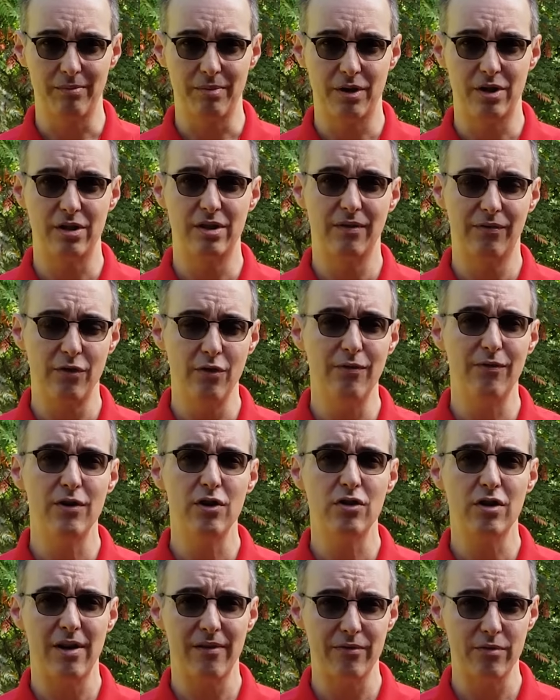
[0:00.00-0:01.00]
Because if you feel
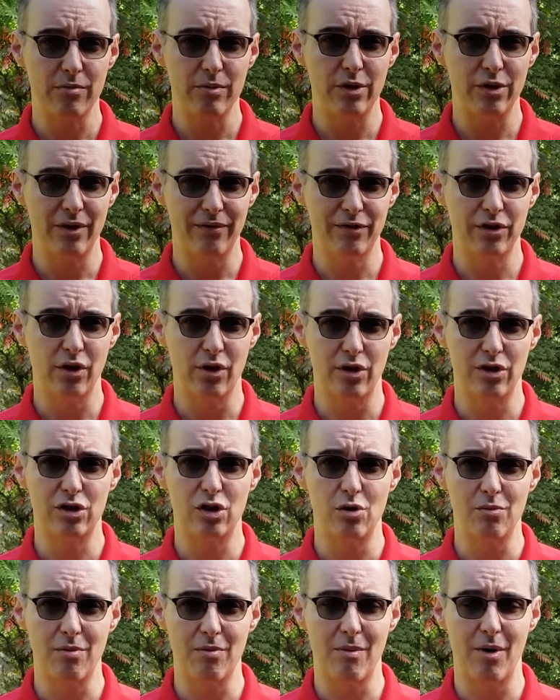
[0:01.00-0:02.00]
comfortable enough to go to the
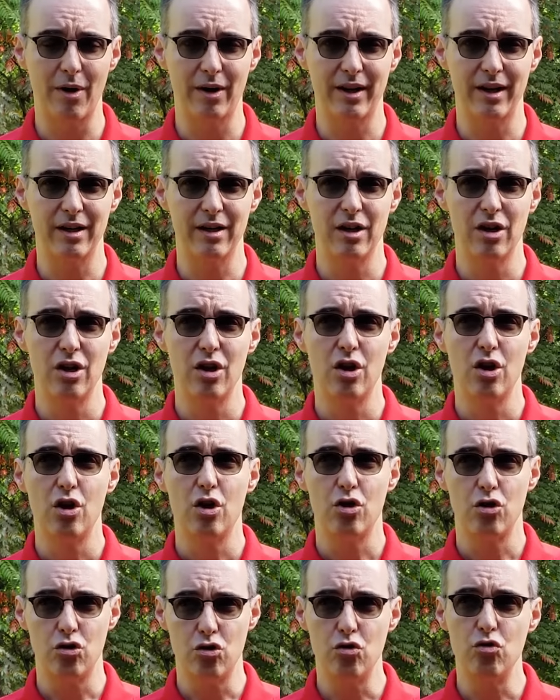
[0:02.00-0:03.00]
supermarket,
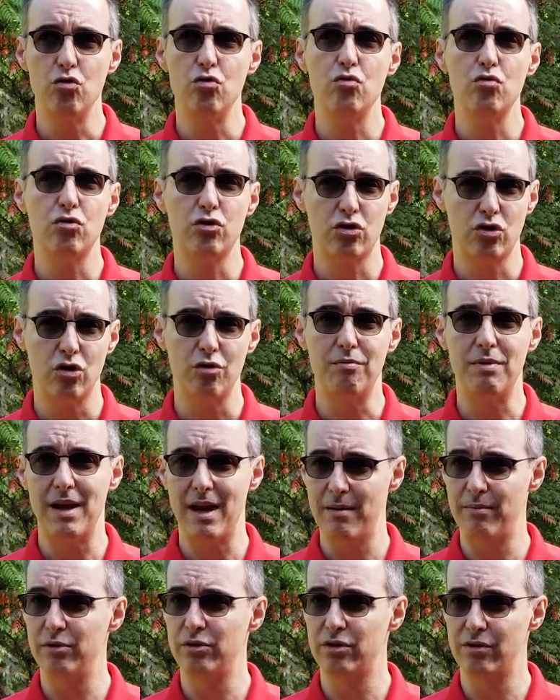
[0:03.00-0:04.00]
you should be
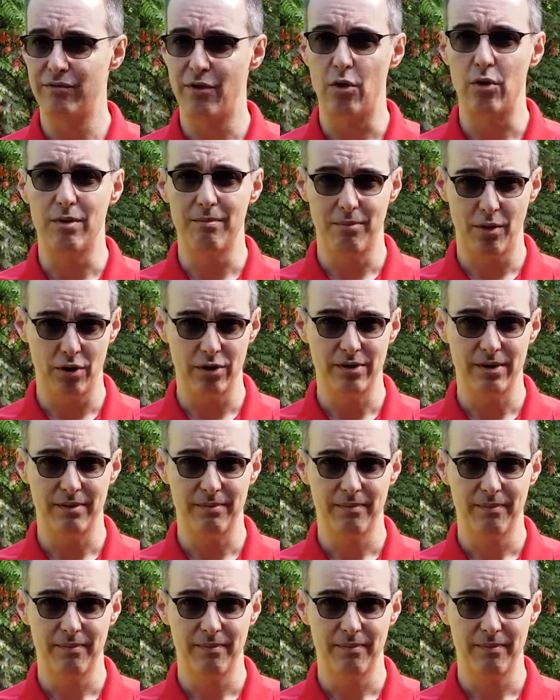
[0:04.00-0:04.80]
able to vote in person.